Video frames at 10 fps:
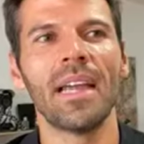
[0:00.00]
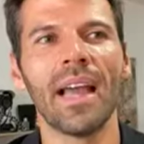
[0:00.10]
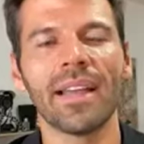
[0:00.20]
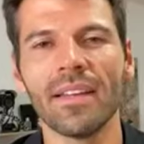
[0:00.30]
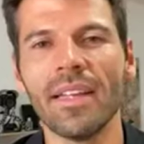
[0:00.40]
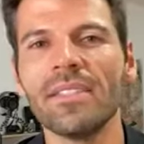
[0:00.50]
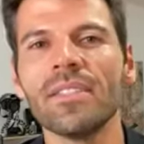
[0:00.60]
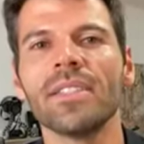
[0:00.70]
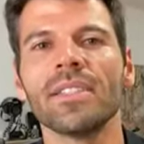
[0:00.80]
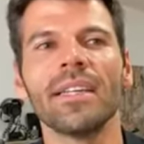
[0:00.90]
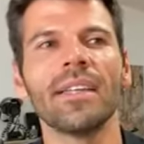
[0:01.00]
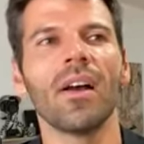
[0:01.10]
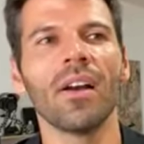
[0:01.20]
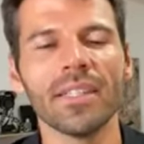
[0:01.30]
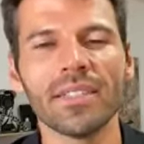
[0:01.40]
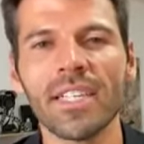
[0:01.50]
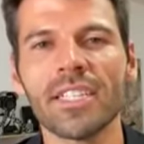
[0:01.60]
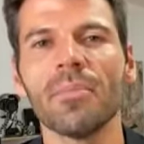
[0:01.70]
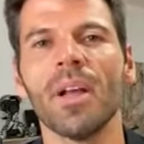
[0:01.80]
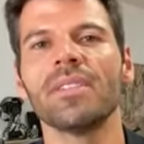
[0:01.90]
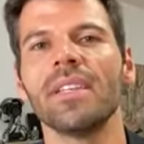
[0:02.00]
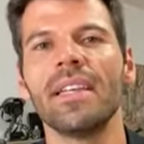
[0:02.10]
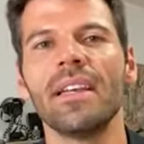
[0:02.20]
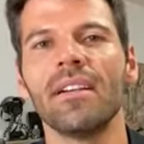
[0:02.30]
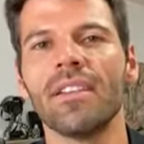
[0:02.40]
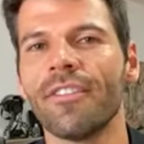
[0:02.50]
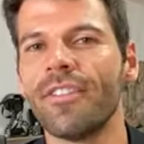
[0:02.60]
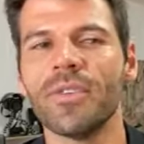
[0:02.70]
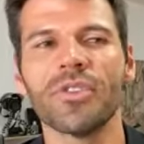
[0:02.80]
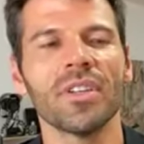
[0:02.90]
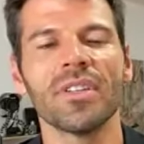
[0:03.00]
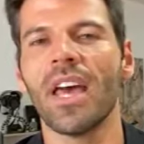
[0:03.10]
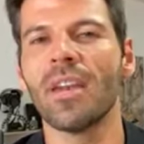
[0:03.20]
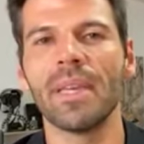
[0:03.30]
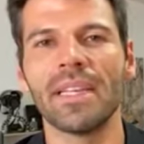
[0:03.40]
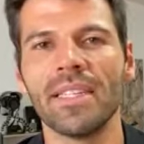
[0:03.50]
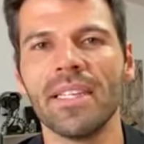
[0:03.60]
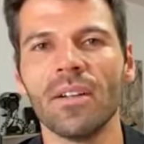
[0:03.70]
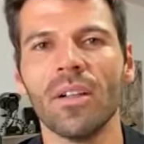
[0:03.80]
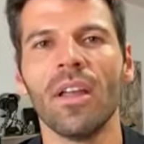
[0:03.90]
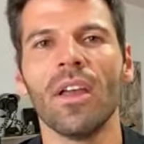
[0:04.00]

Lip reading: I could easily say, all right, 6 months, a year in the future is not a big deal.